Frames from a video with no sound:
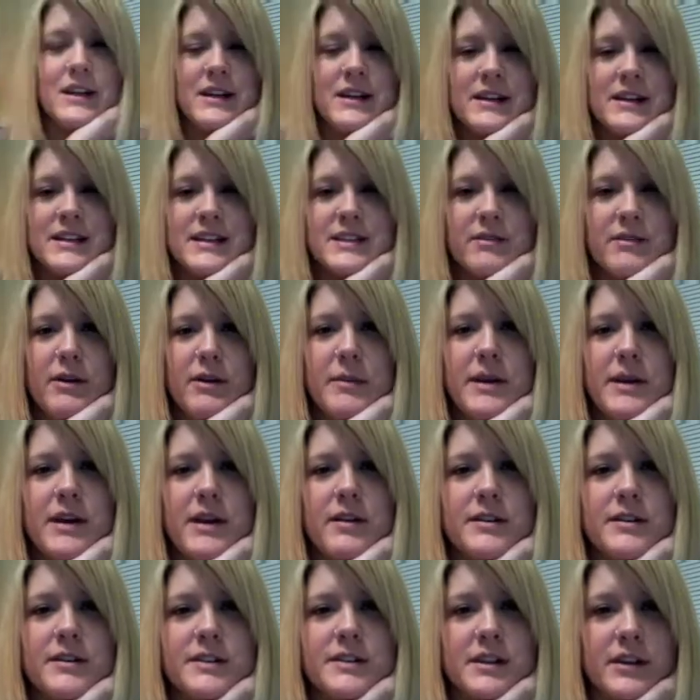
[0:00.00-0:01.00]
So I'm
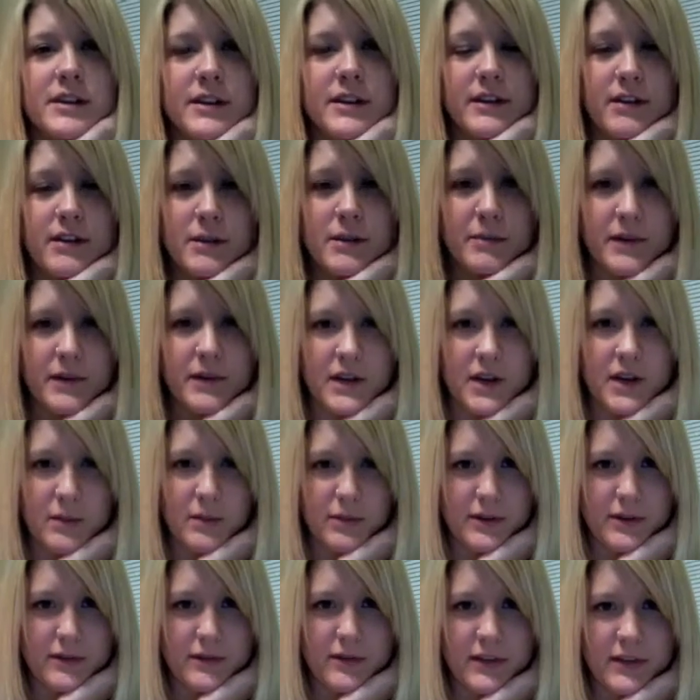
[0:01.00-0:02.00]
here to clear up a
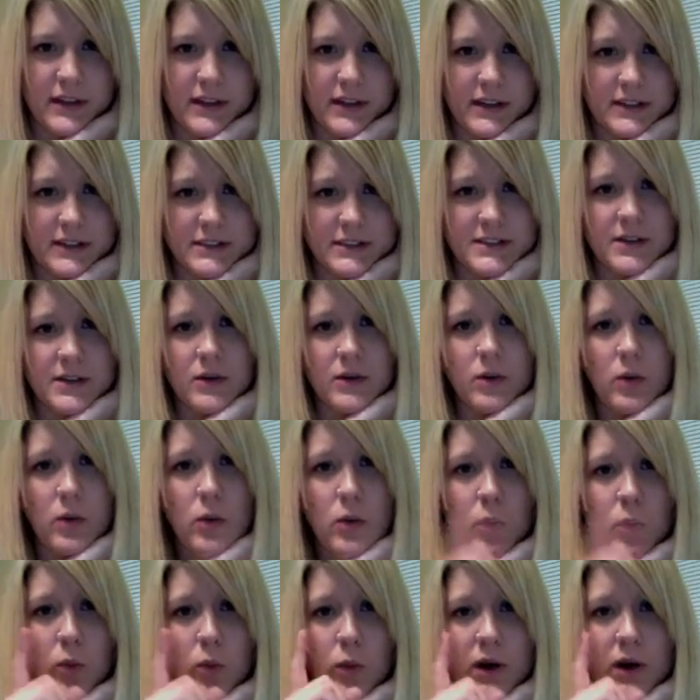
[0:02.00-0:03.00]
couple of things.
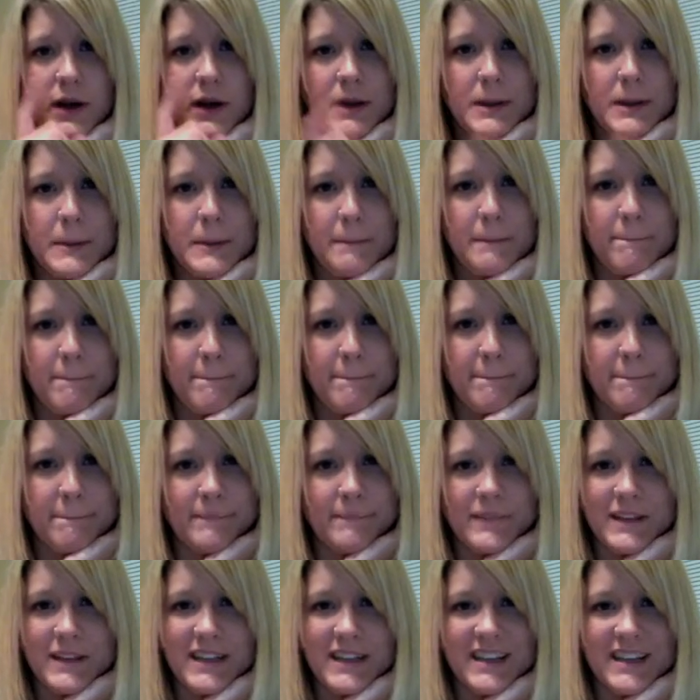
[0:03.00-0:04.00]
One,
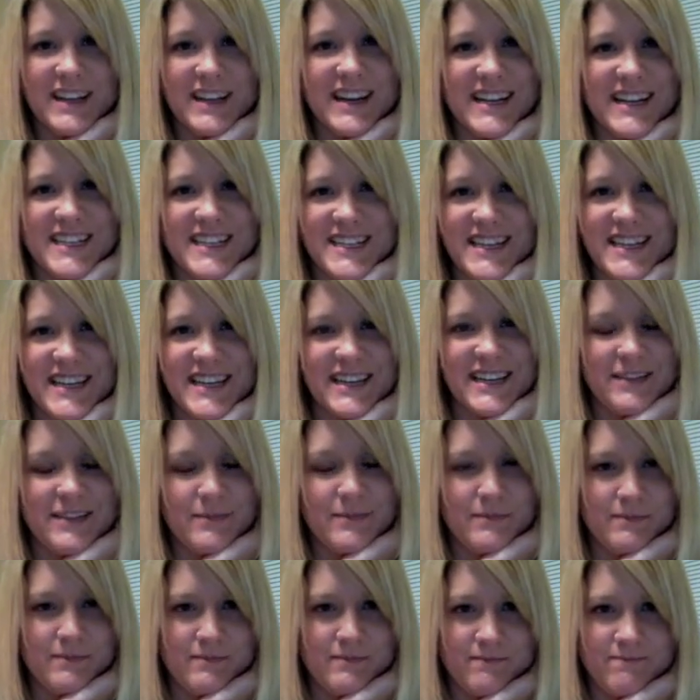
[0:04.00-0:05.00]
not dead.
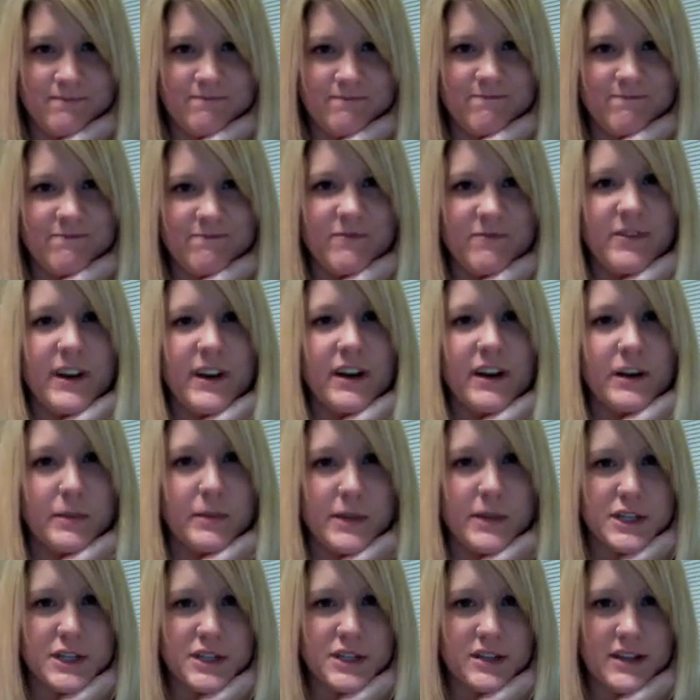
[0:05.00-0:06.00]
Very
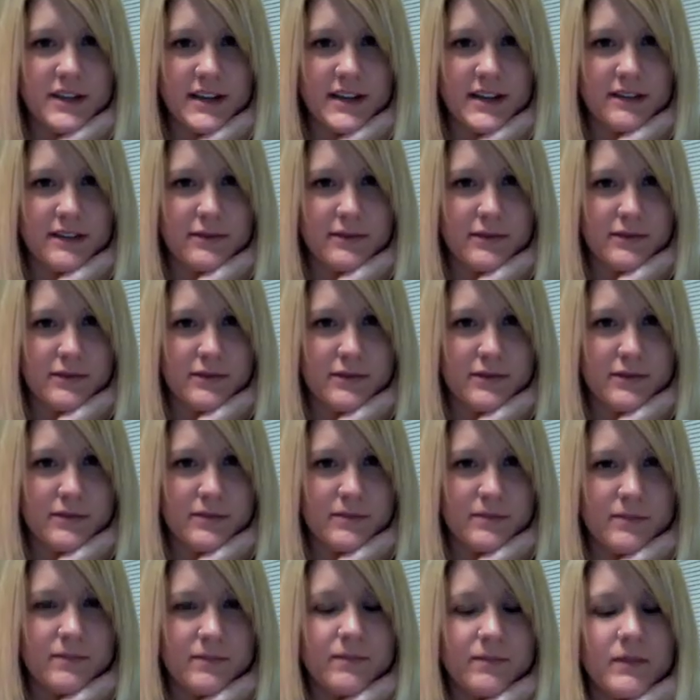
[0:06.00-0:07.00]
much alive.
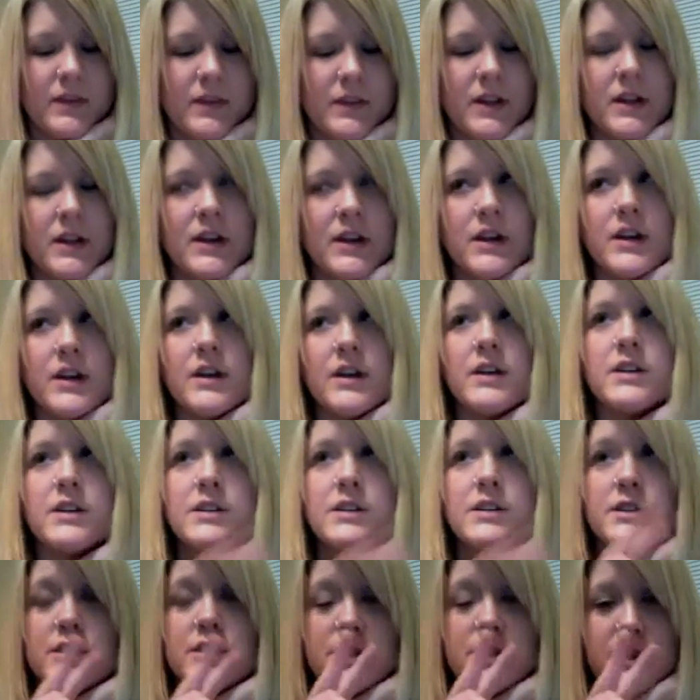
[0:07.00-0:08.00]

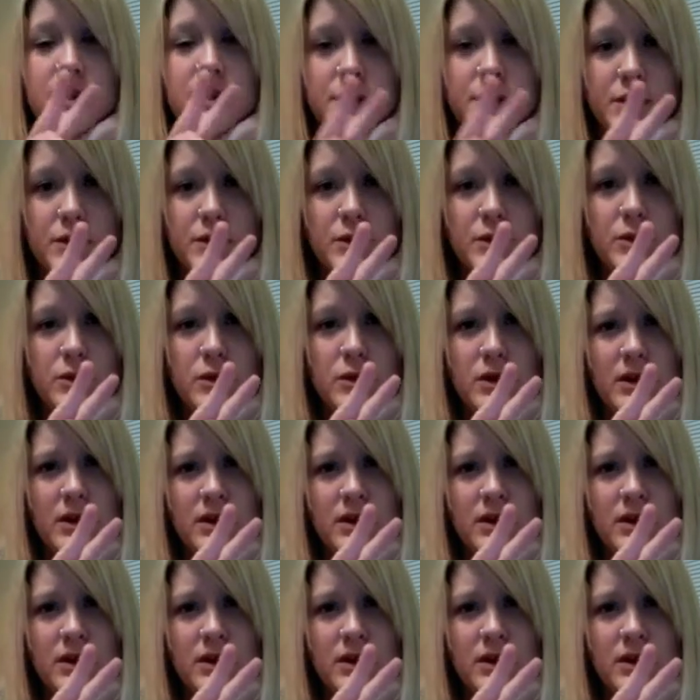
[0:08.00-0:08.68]
Two,